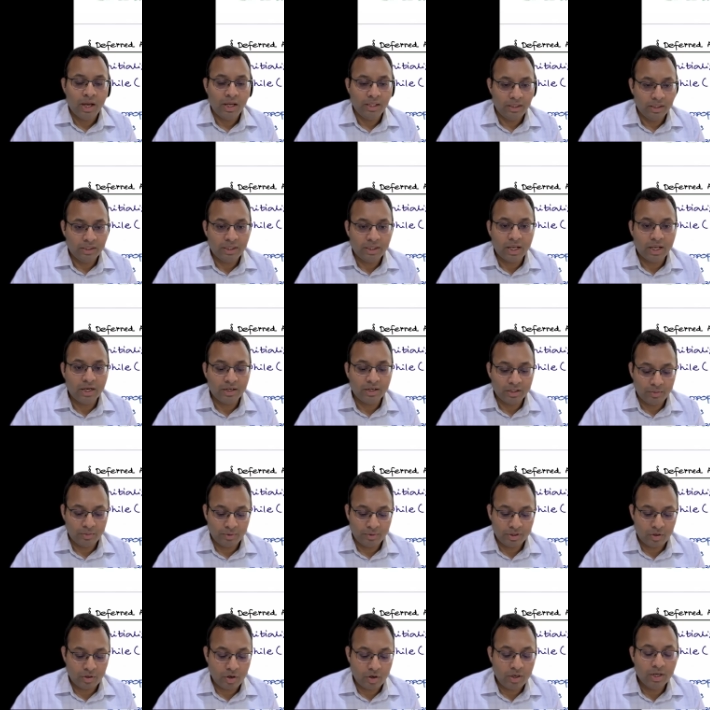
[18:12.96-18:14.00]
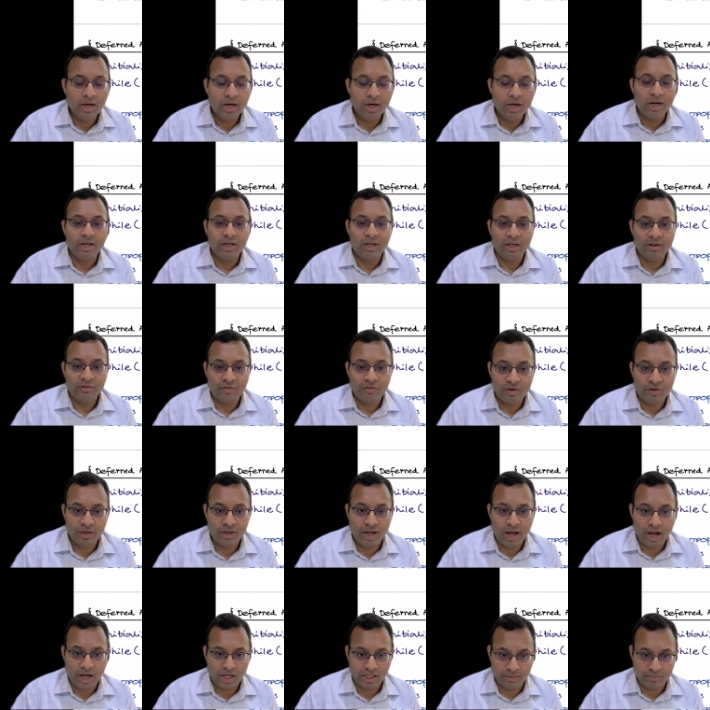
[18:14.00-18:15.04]
And this algorithm is called
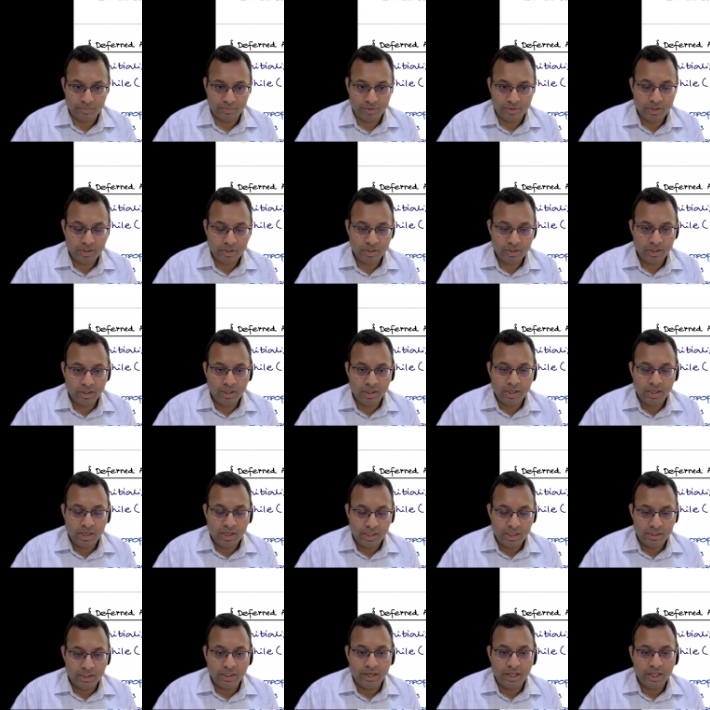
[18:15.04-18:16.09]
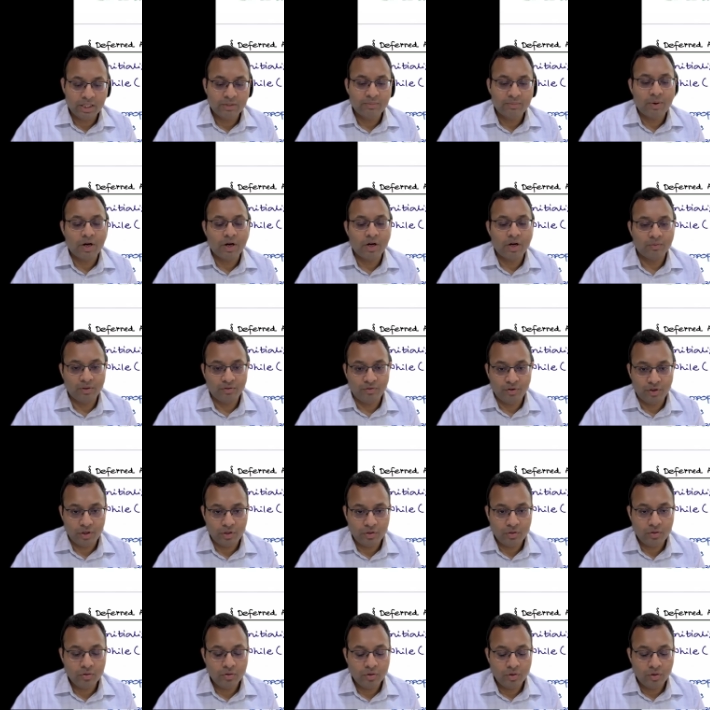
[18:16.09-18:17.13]
deferred acceptance. In the next part of the
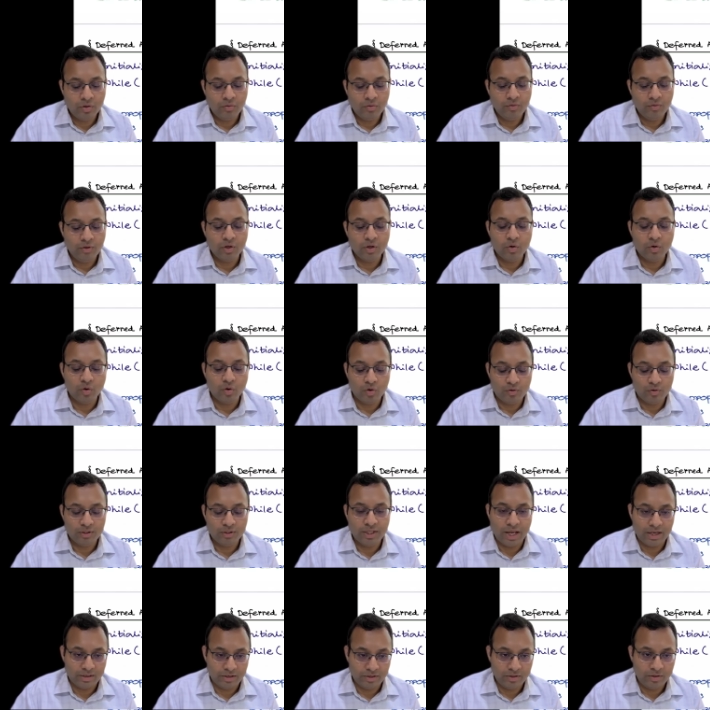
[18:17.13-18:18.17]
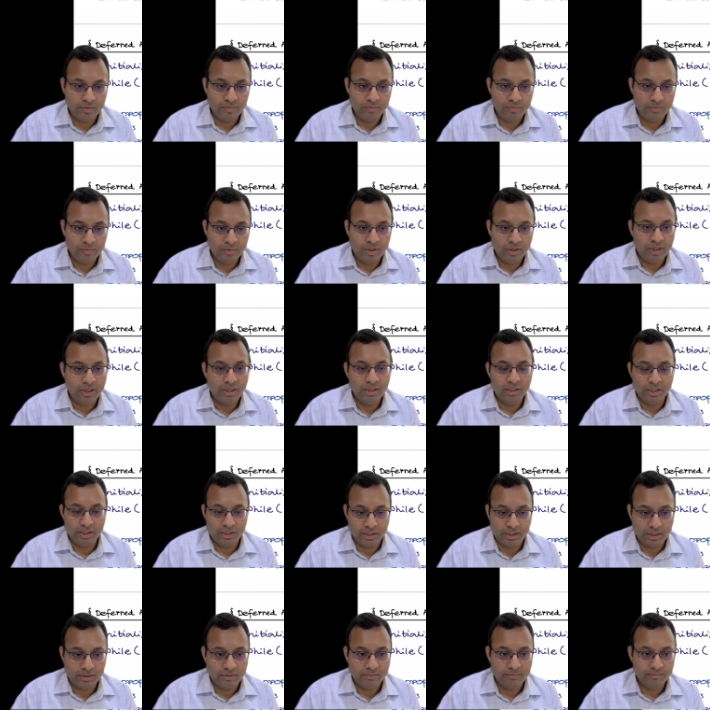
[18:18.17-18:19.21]
video, We'll go over the algorithm in
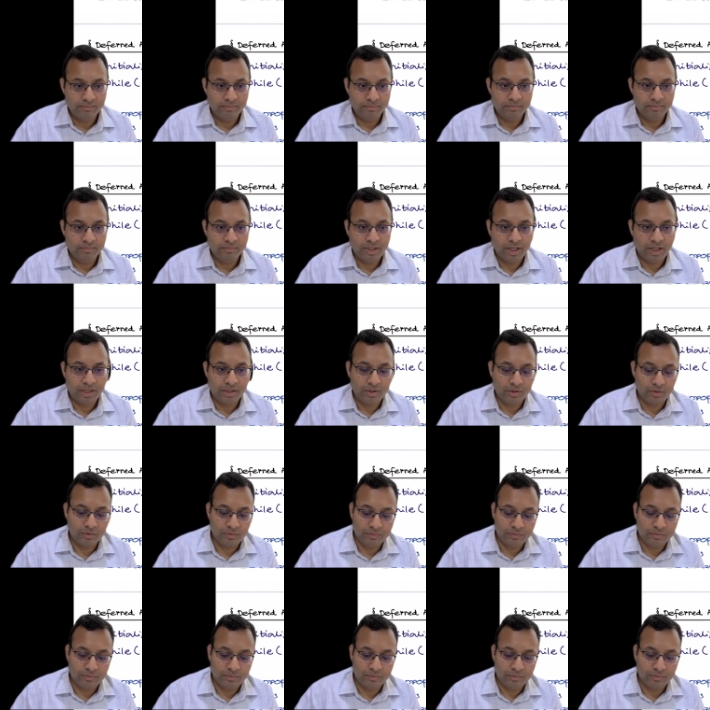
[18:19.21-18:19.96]
detail. Thank